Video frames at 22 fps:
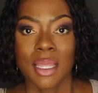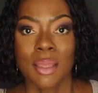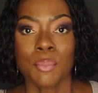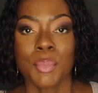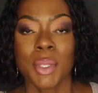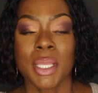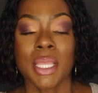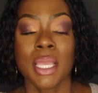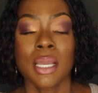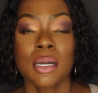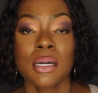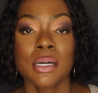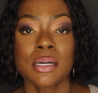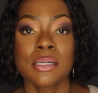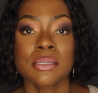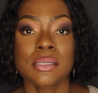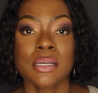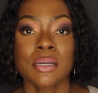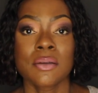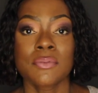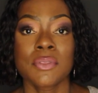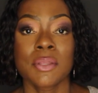
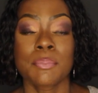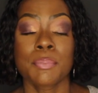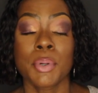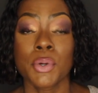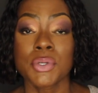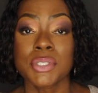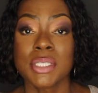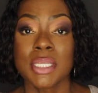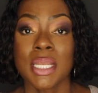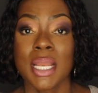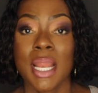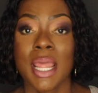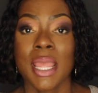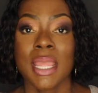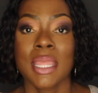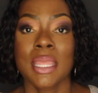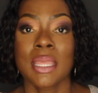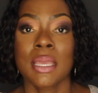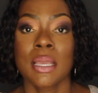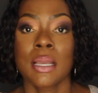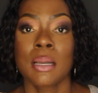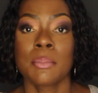because of the person that I
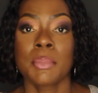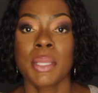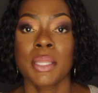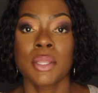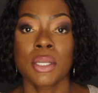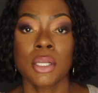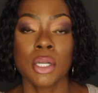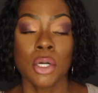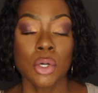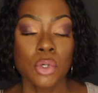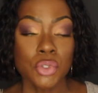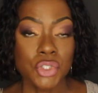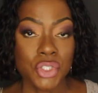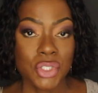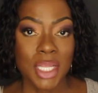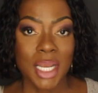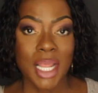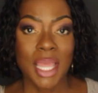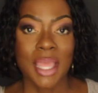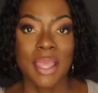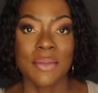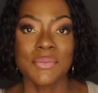am and the culture
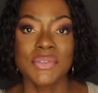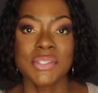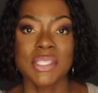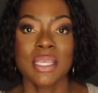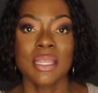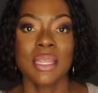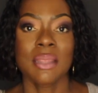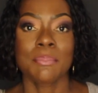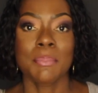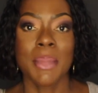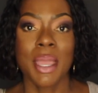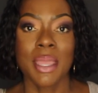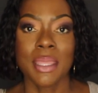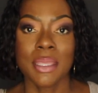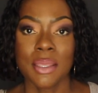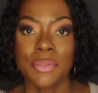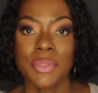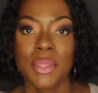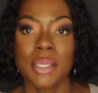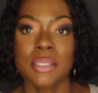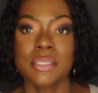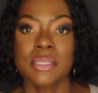that I have set and my
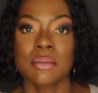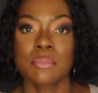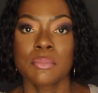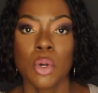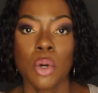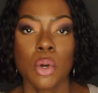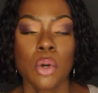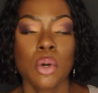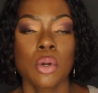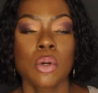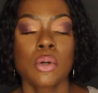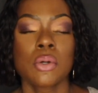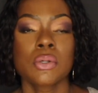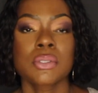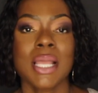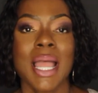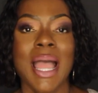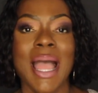ethics and morals,